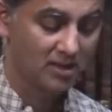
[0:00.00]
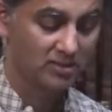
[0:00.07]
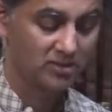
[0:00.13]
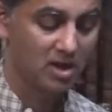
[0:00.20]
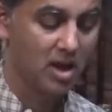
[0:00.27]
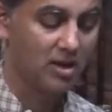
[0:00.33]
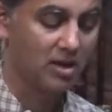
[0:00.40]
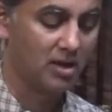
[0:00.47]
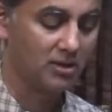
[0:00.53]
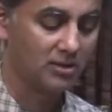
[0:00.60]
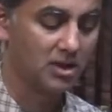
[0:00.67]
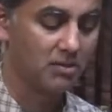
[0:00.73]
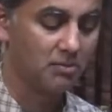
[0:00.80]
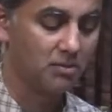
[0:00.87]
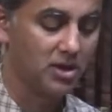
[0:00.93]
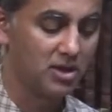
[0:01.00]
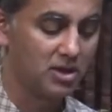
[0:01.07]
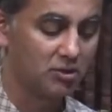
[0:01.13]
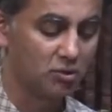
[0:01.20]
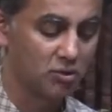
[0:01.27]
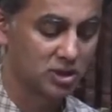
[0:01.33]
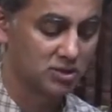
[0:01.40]
Tara then
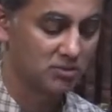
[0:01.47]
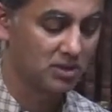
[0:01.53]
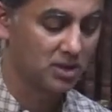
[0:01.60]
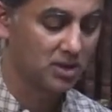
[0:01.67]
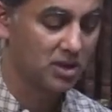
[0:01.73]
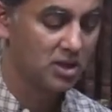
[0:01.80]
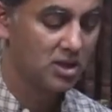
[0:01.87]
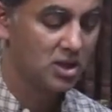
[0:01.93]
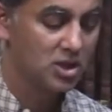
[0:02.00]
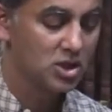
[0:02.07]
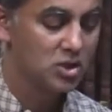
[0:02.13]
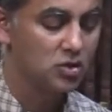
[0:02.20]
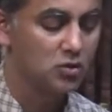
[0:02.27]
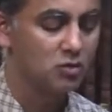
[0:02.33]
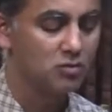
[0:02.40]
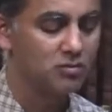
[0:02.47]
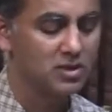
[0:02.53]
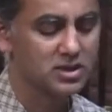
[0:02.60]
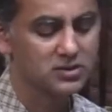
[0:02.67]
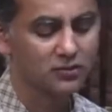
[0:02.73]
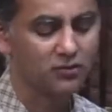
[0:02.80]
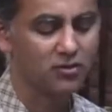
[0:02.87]
pleaded to Lakshmana, You
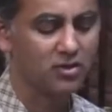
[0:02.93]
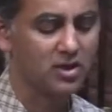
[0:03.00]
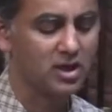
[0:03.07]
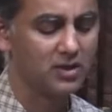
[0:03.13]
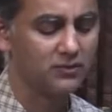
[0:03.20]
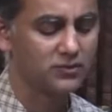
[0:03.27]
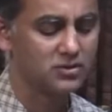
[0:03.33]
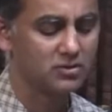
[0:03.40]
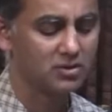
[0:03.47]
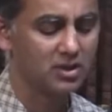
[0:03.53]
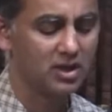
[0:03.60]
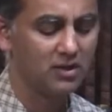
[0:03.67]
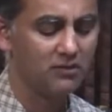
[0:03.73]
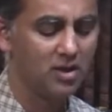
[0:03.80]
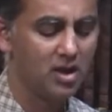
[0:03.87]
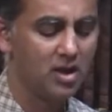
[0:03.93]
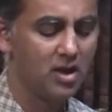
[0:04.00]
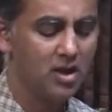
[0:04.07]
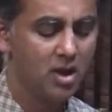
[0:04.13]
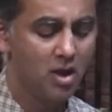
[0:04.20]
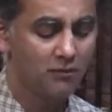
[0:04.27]
must forgive Sugriva,